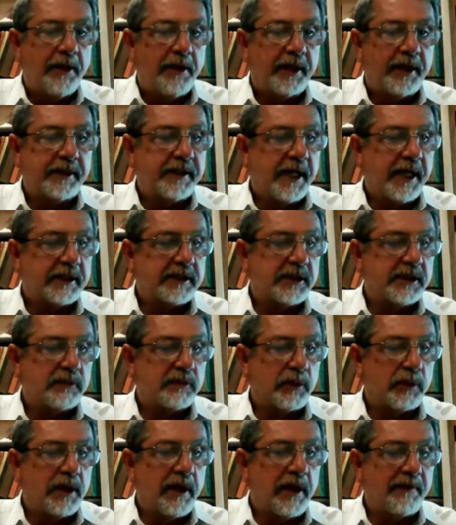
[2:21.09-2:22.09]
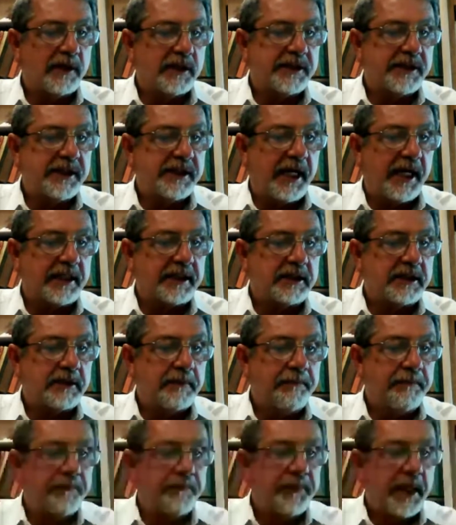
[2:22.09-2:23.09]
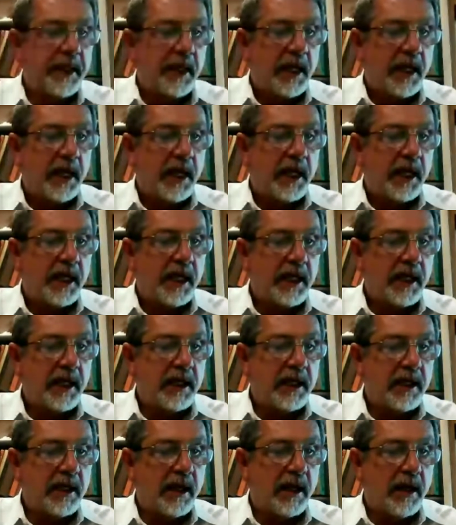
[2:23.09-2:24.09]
that taxes were never assessed. They